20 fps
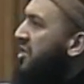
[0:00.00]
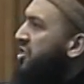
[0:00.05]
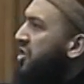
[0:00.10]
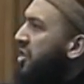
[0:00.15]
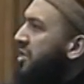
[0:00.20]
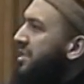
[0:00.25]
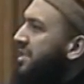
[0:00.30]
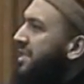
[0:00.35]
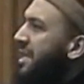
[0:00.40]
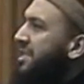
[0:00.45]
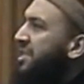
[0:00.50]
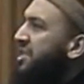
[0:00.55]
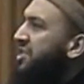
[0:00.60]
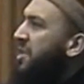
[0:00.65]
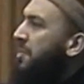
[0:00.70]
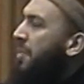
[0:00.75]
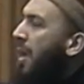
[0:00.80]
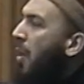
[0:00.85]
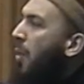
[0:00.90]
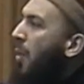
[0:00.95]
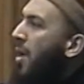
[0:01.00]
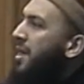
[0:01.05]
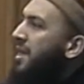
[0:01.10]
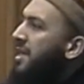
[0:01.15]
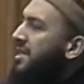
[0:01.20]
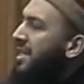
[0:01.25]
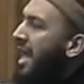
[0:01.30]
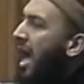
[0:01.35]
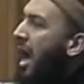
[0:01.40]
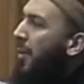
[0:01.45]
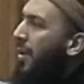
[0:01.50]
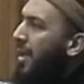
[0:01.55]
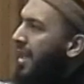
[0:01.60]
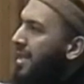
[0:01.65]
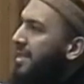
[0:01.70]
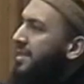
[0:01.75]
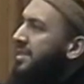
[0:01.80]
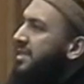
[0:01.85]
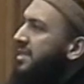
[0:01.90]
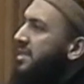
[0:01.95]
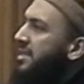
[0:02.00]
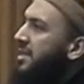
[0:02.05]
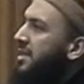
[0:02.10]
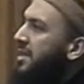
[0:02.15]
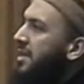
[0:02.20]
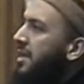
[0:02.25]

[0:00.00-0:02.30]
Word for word: reached consensus about when this hour is.